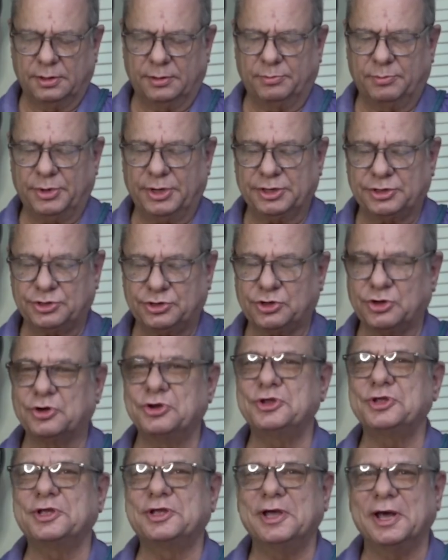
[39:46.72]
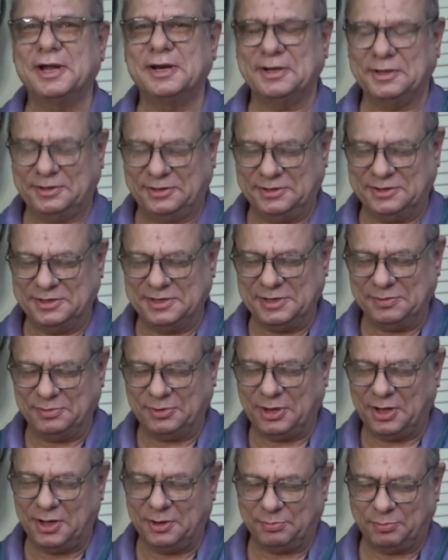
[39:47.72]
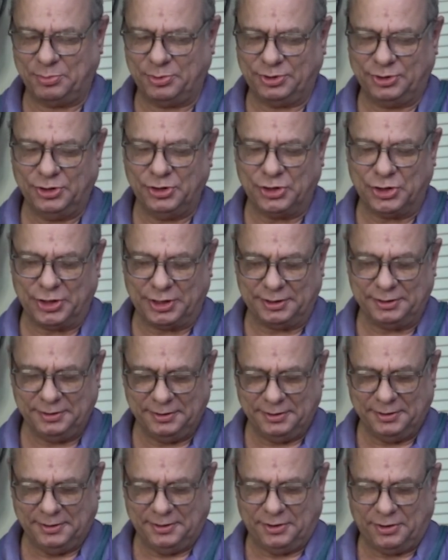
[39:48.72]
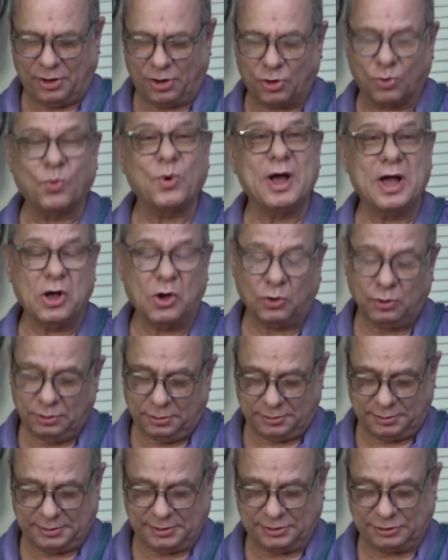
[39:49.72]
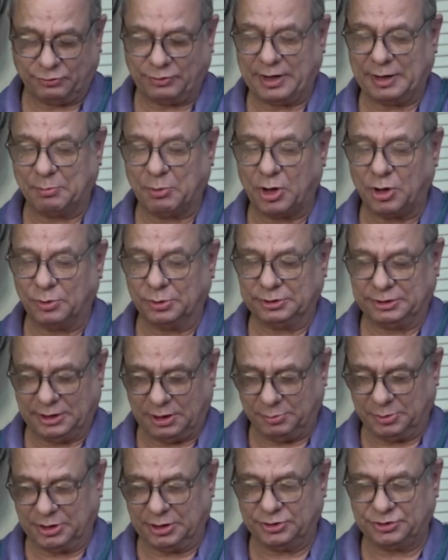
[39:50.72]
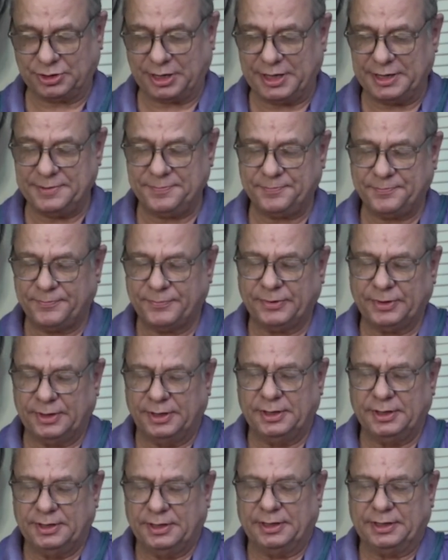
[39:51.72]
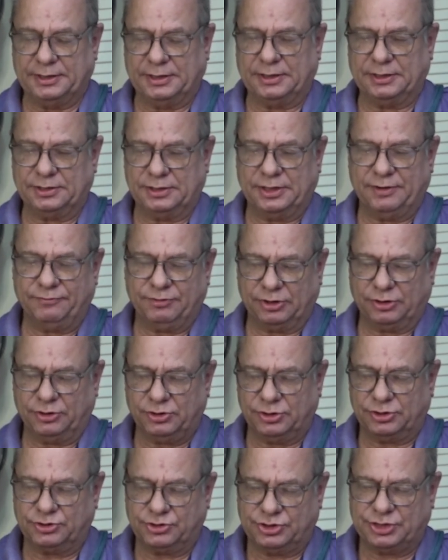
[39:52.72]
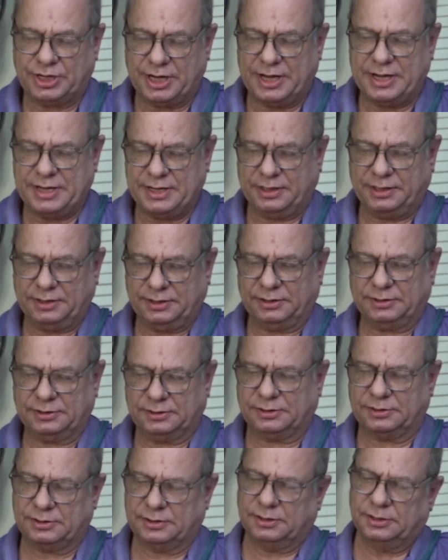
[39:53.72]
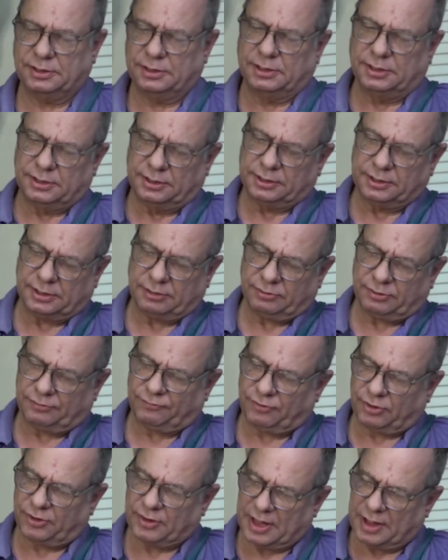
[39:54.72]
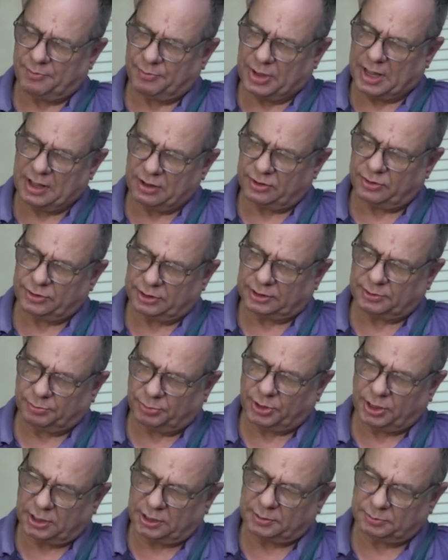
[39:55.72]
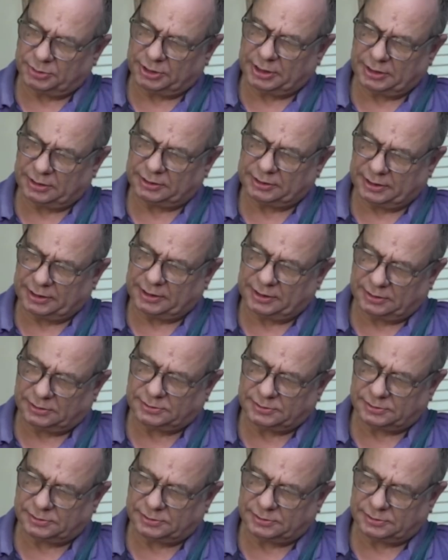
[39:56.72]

Make sure you got it ziplocked good, or well, as Grandma would tell me to say. And then give it a good shake. Get rid of all that powder at the bottom down there.